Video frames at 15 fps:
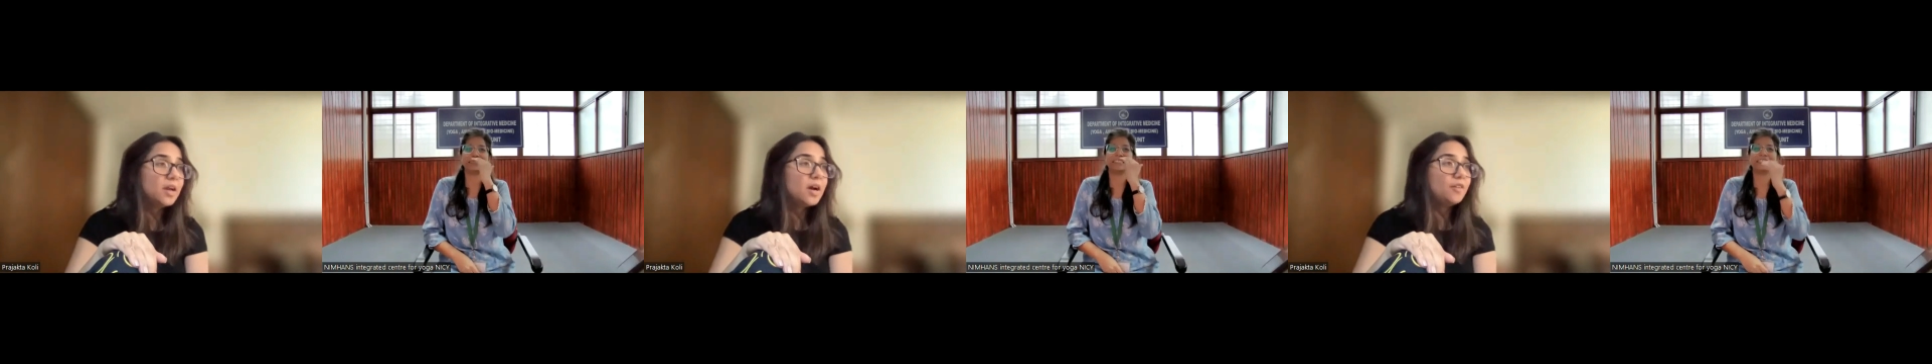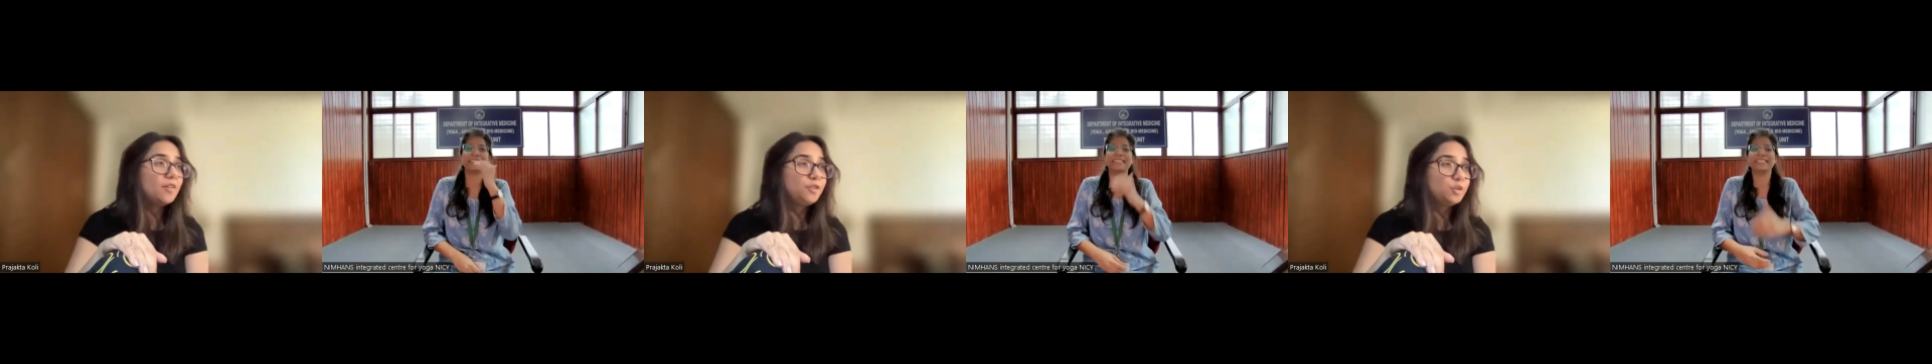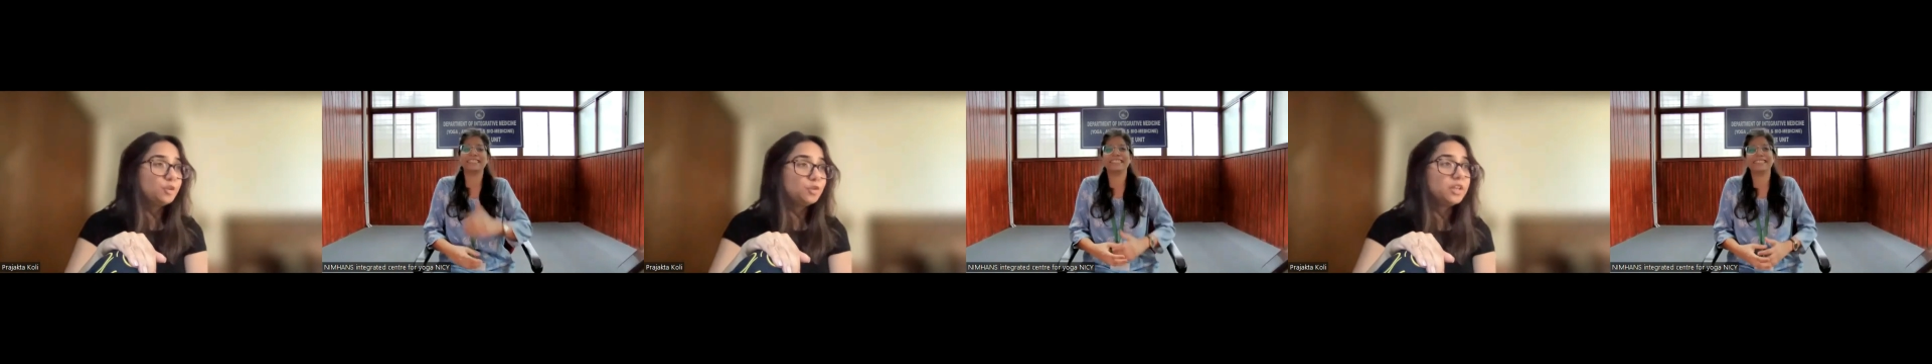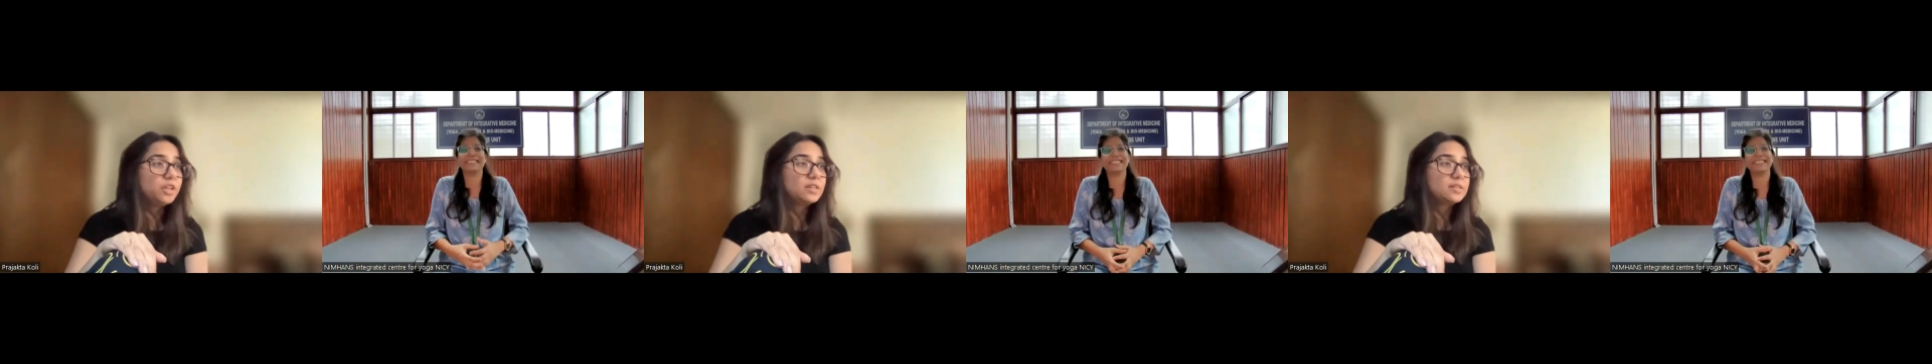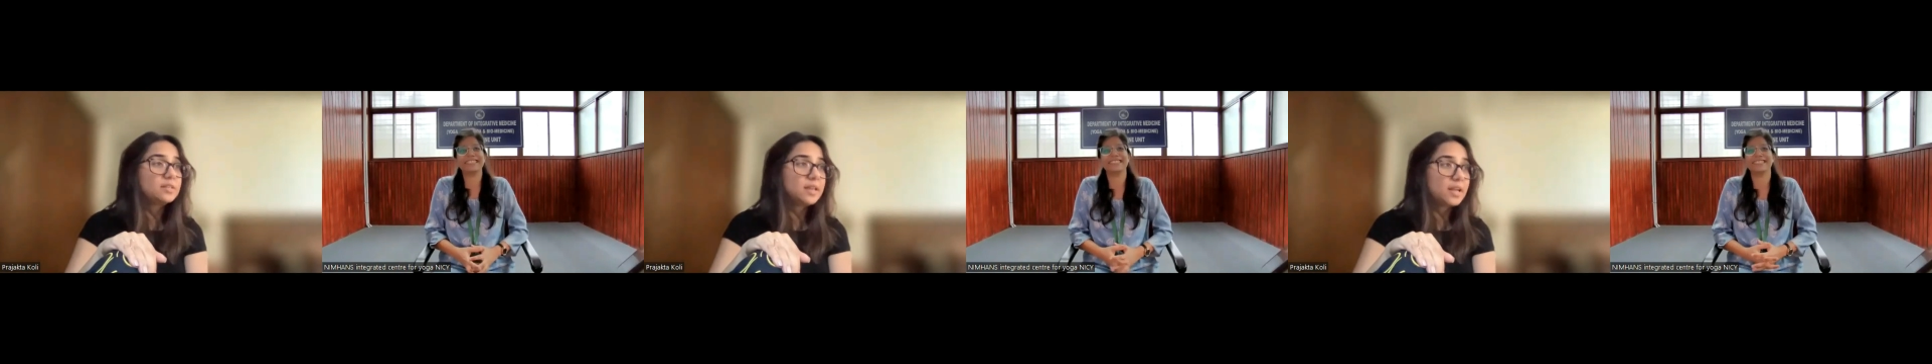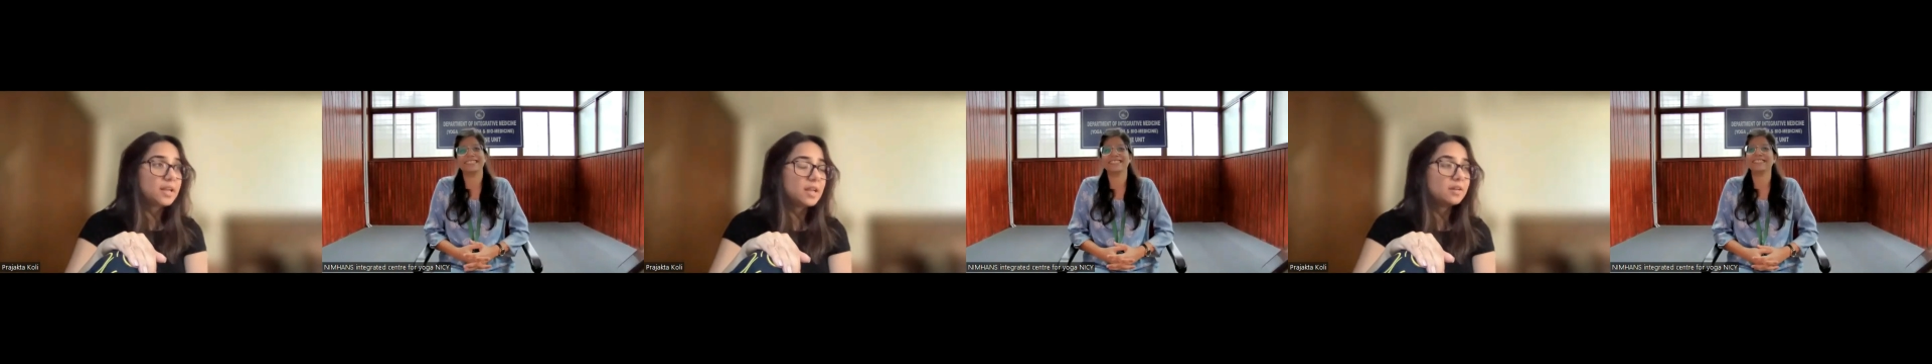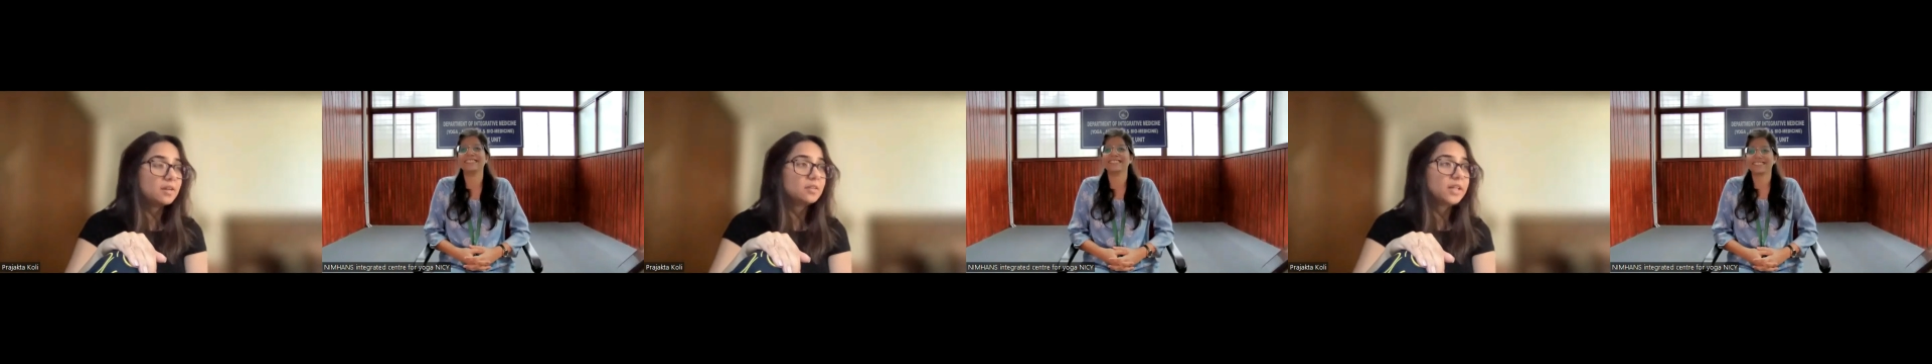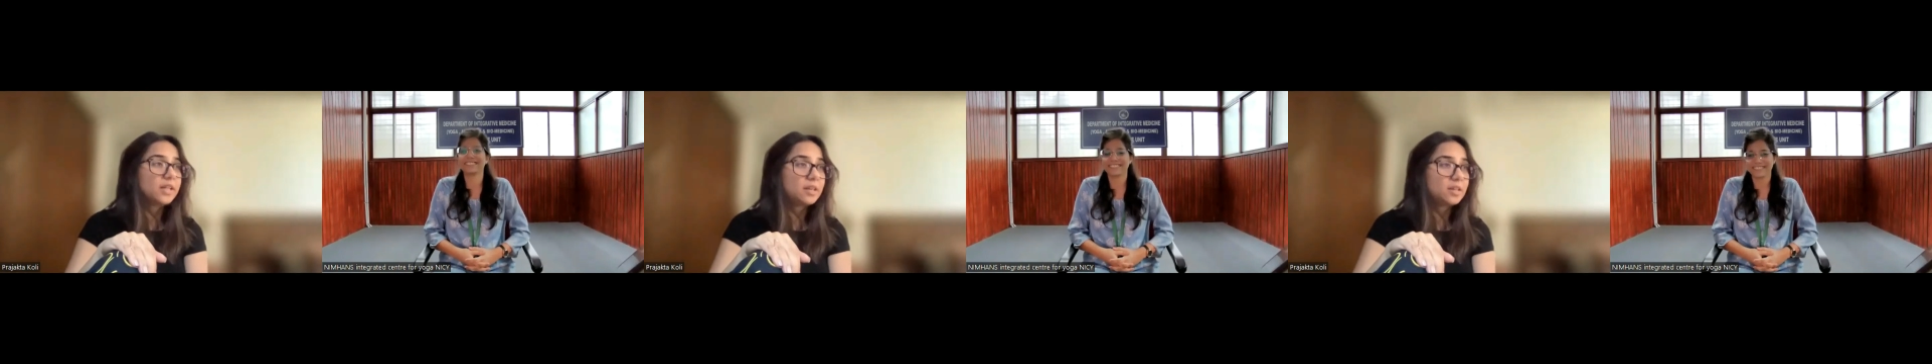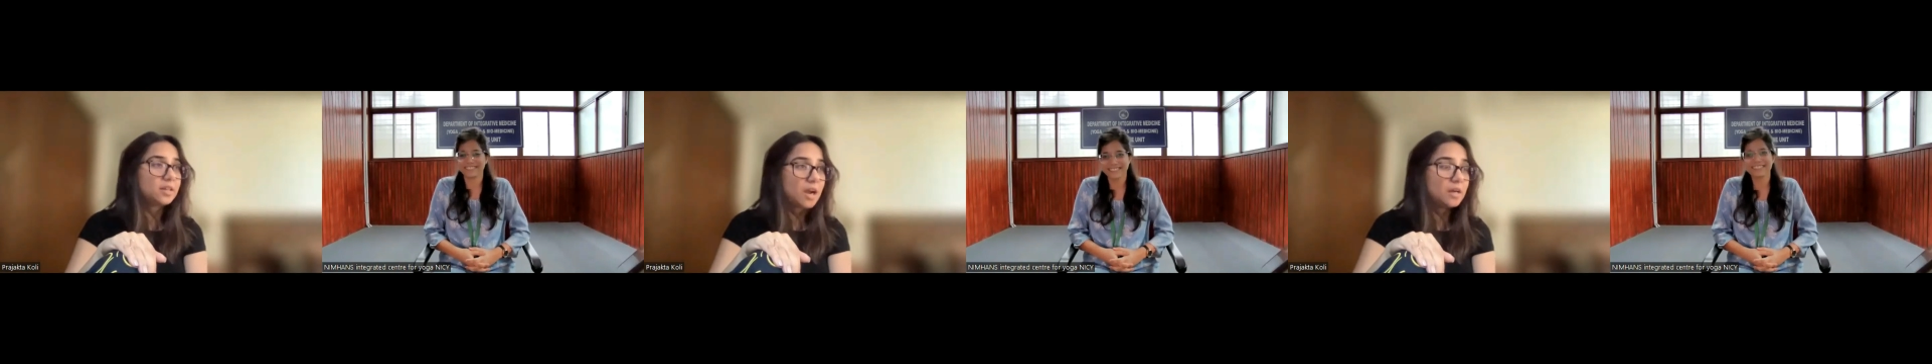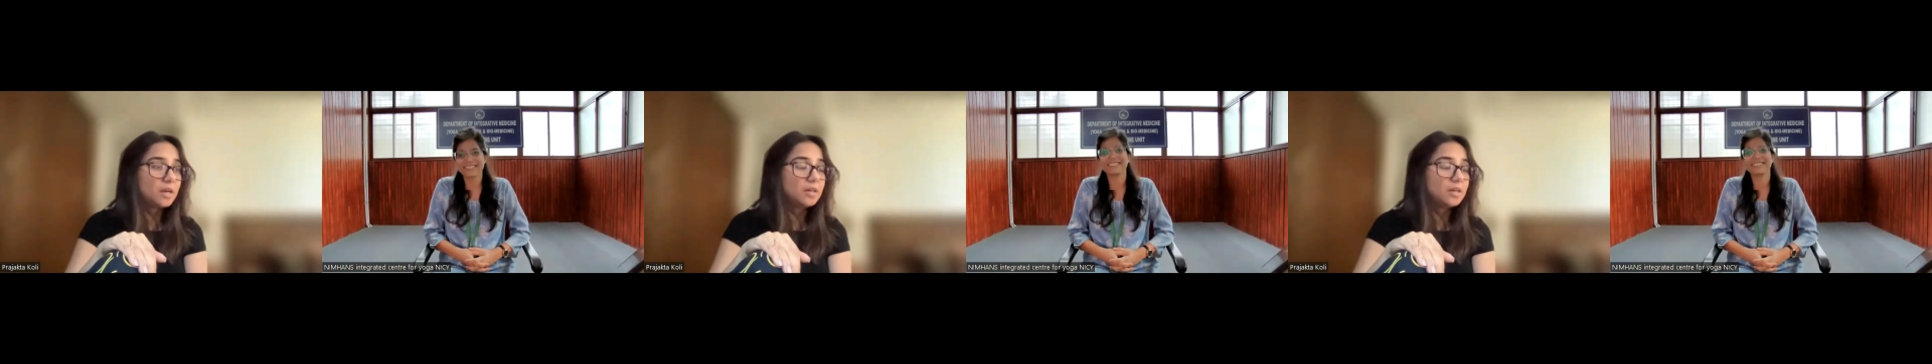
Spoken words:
a few things that